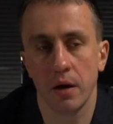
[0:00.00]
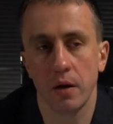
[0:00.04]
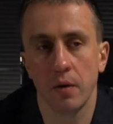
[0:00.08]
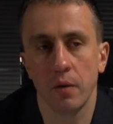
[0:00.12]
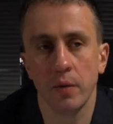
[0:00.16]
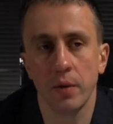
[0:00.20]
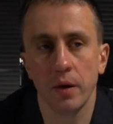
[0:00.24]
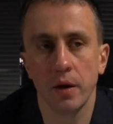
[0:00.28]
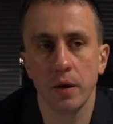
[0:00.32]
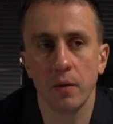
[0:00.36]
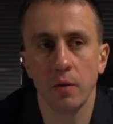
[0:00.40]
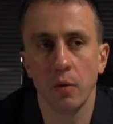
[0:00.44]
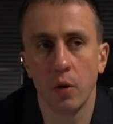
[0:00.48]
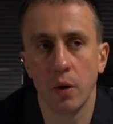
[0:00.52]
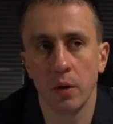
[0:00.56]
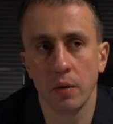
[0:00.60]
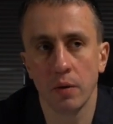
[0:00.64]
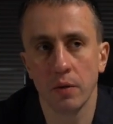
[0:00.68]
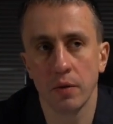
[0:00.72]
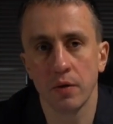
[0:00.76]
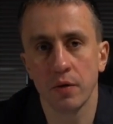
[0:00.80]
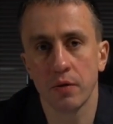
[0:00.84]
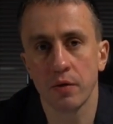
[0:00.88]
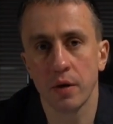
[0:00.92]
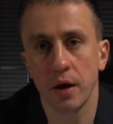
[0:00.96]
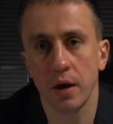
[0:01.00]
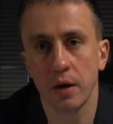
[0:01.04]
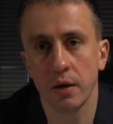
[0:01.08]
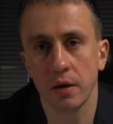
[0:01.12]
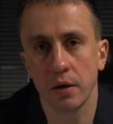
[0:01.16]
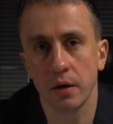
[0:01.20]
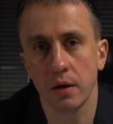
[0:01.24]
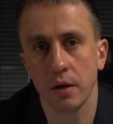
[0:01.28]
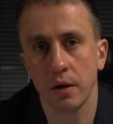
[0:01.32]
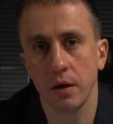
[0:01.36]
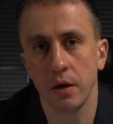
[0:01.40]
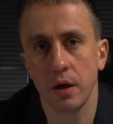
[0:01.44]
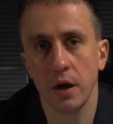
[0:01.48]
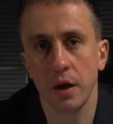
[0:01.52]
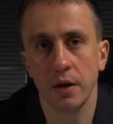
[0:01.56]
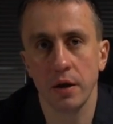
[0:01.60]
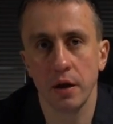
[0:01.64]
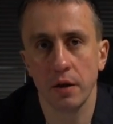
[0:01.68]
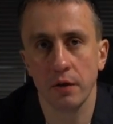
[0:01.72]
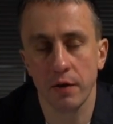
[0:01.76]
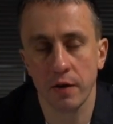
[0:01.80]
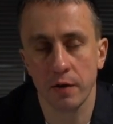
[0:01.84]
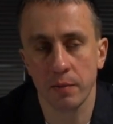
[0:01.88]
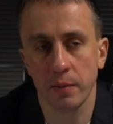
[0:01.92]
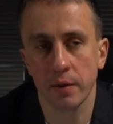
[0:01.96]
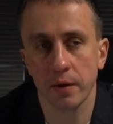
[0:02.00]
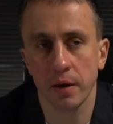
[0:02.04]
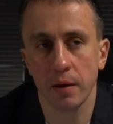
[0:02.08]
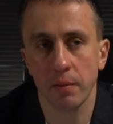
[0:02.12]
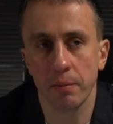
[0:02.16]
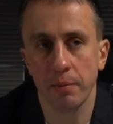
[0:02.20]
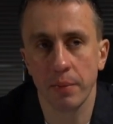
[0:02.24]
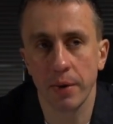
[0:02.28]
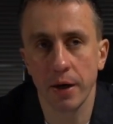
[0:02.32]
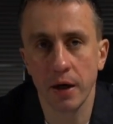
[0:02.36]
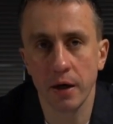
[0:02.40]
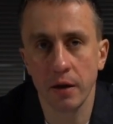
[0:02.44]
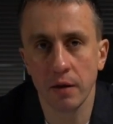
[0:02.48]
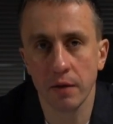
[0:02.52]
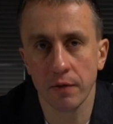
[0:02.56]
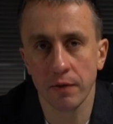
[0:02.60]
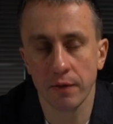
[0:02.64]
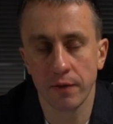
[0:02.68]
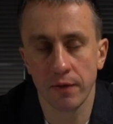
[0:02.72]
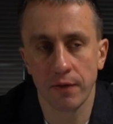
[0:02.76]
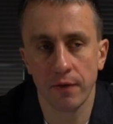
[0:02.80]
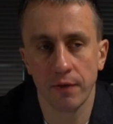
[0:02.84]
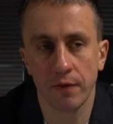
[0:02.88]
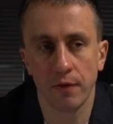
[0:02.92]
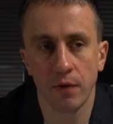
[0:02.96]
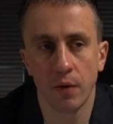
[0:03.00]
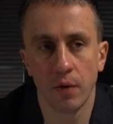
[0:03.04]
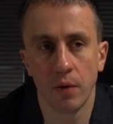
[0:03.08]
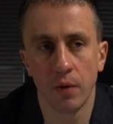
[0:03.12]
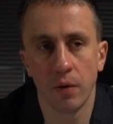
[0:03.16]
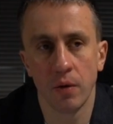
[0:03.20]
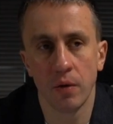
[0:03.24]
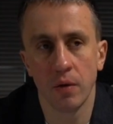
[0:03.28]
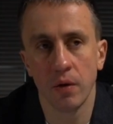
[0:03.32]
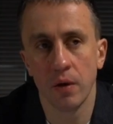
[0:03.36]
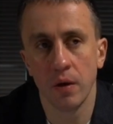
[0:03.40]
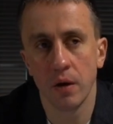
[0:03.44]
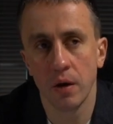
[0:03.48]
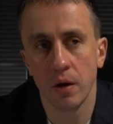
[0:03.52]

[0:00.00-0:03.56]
We won't run any investment campaign for